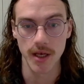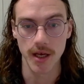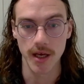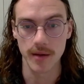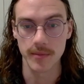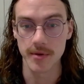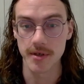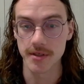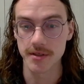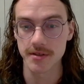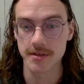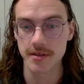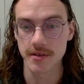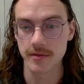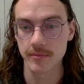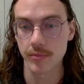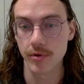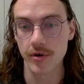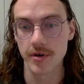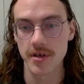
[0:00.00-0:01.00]
but it's still
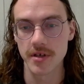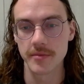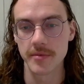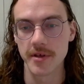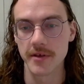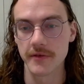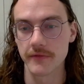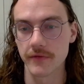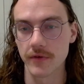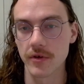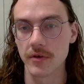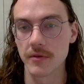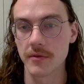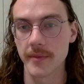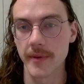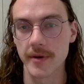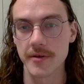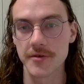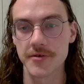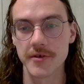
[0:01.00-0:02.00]
important to be informed
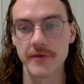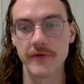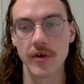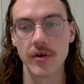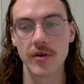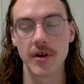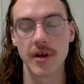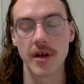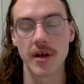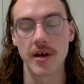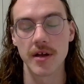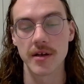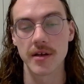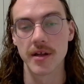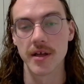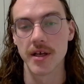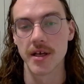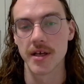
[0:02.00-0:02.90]
about what you're voting on,